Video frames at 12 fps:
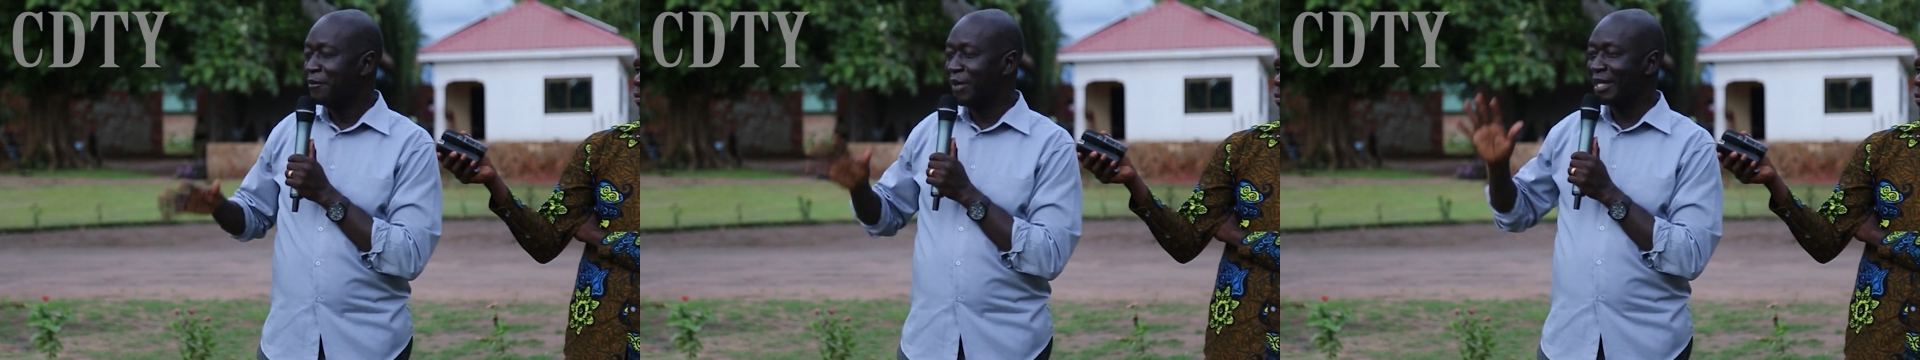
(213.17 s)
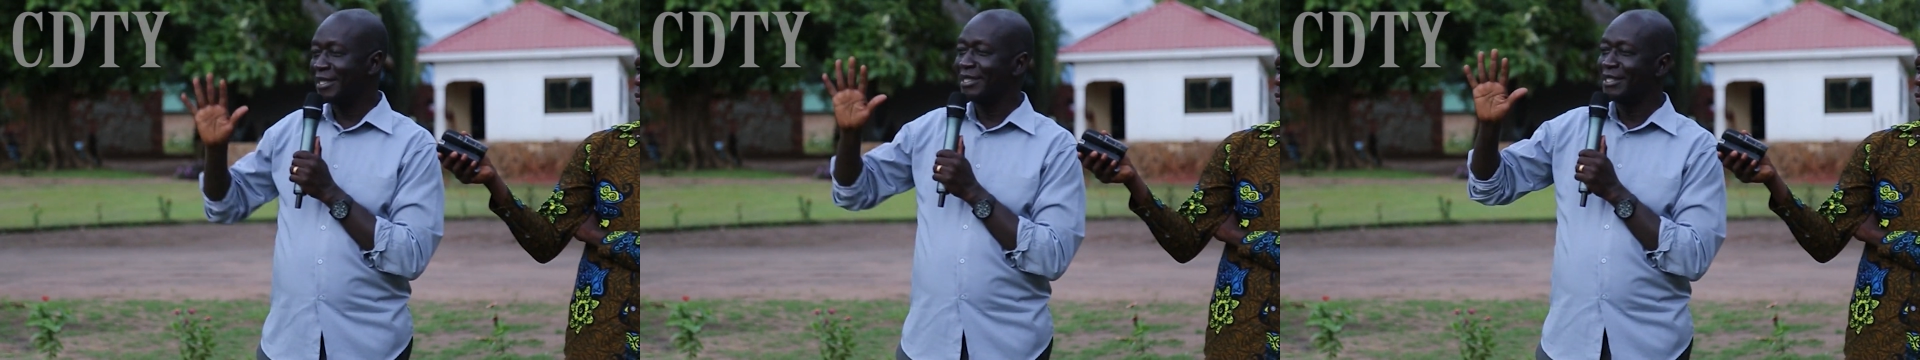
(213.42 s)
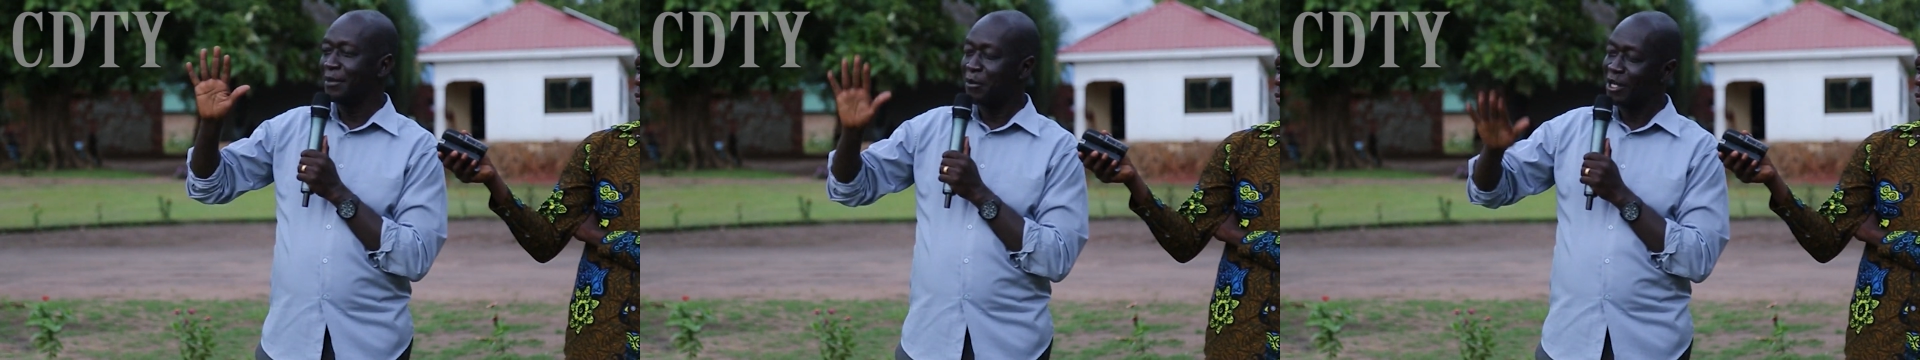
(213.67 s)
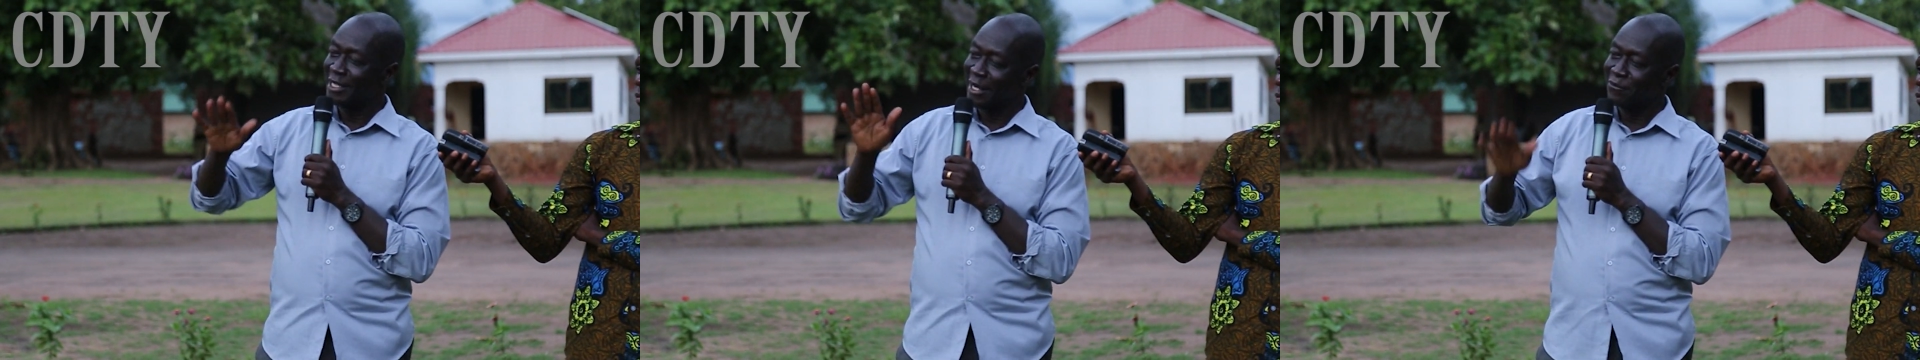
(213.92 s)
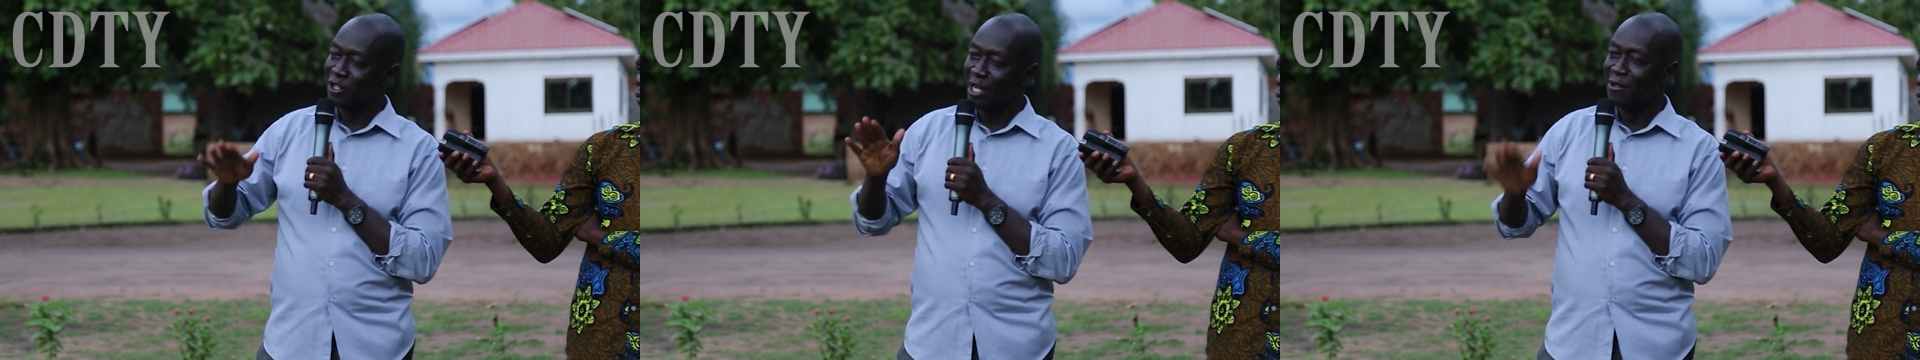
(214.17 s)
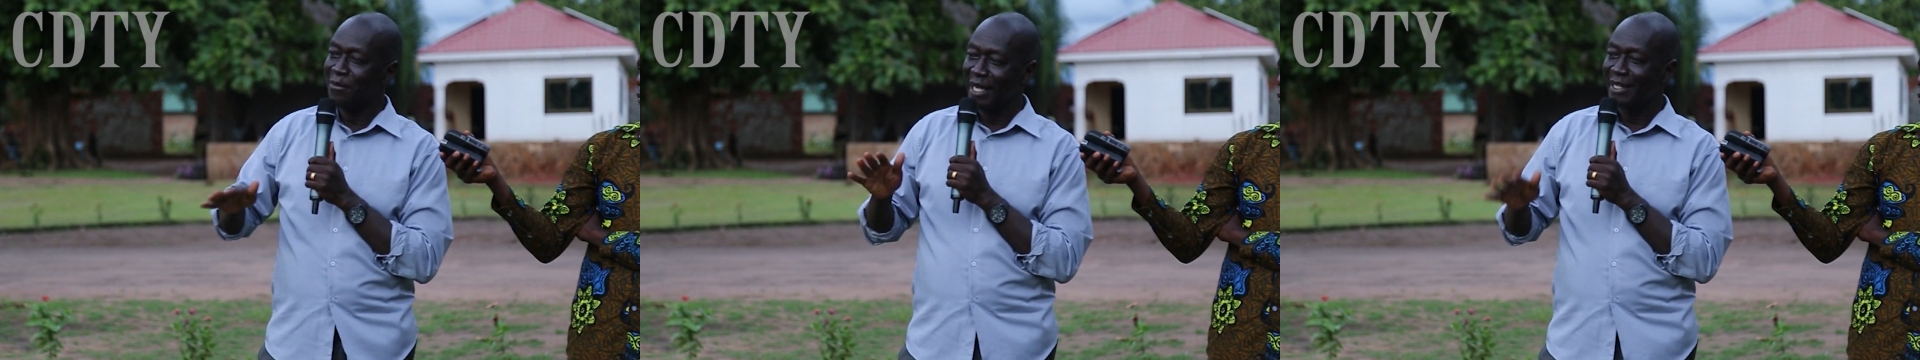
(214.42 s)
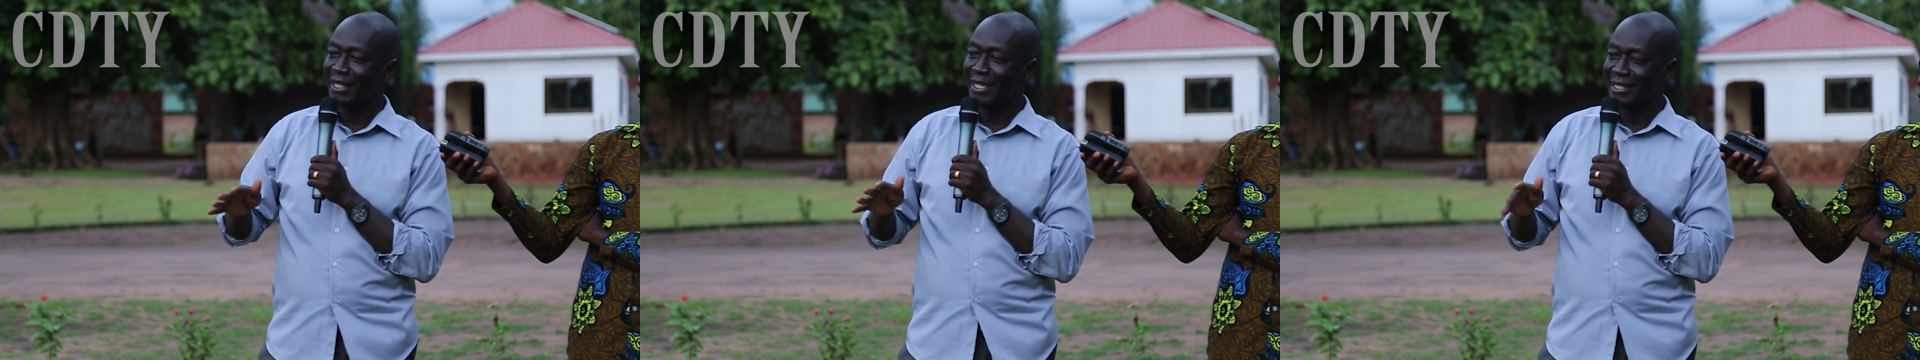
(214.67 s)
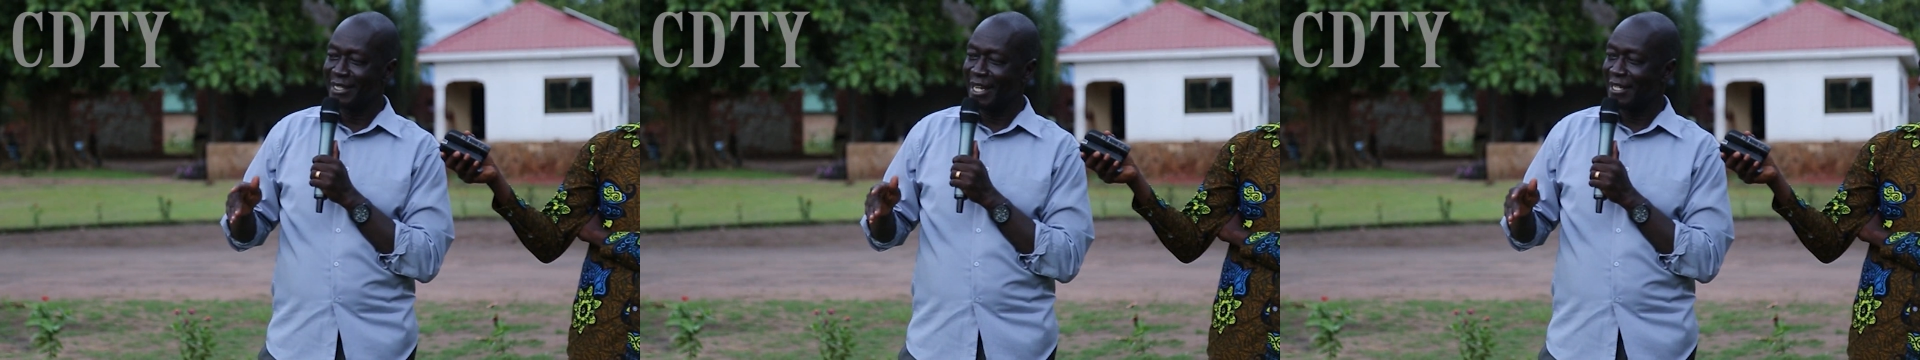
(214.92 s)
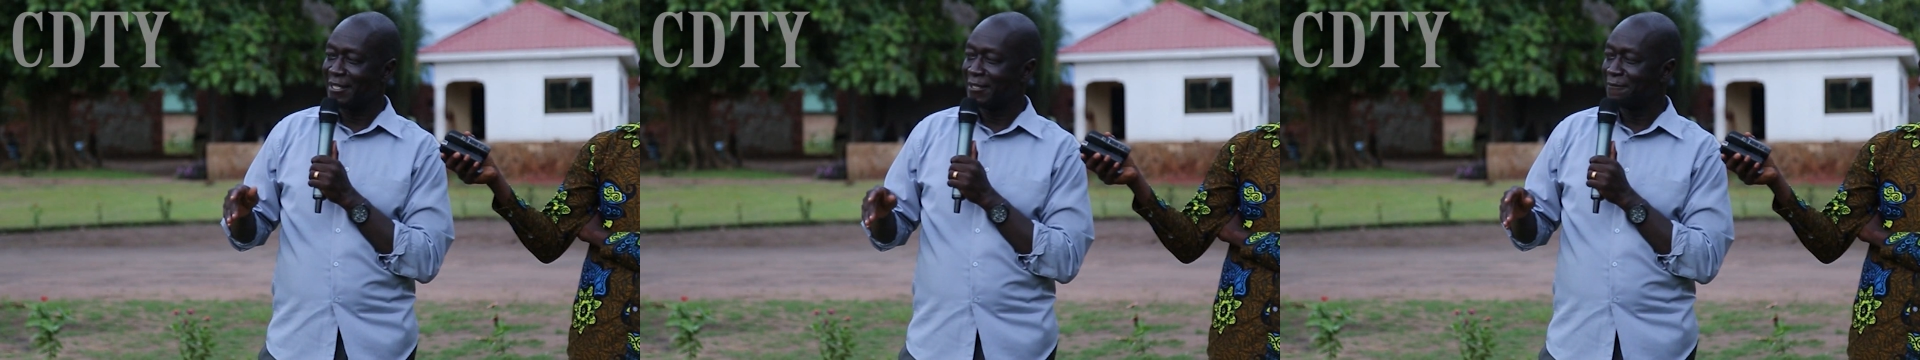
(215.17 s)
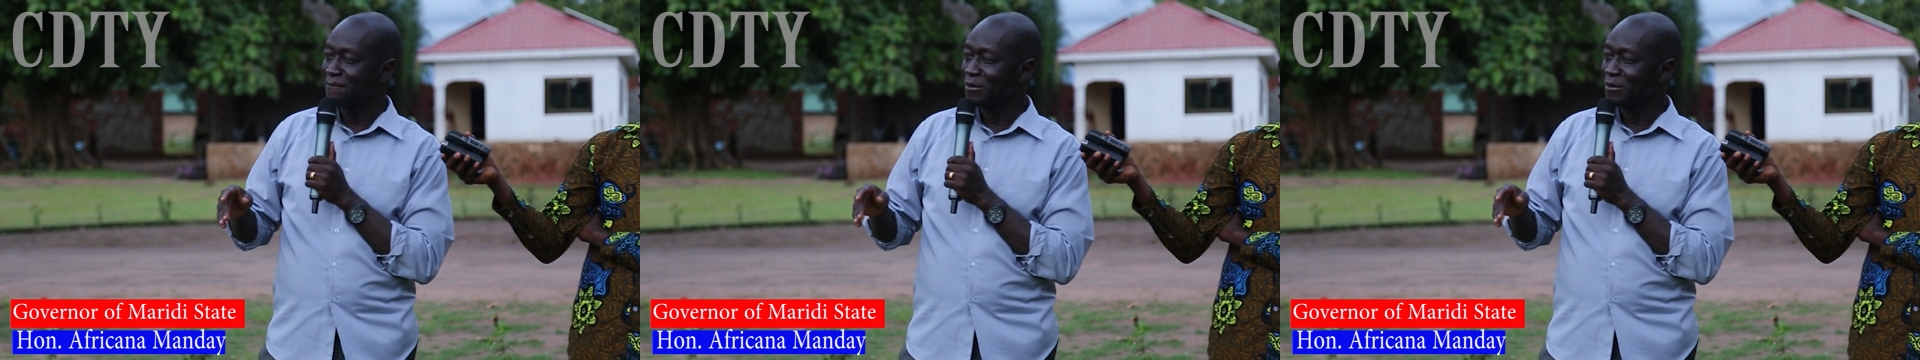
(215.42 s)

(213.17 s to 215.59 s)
But the point I'm trying to make is that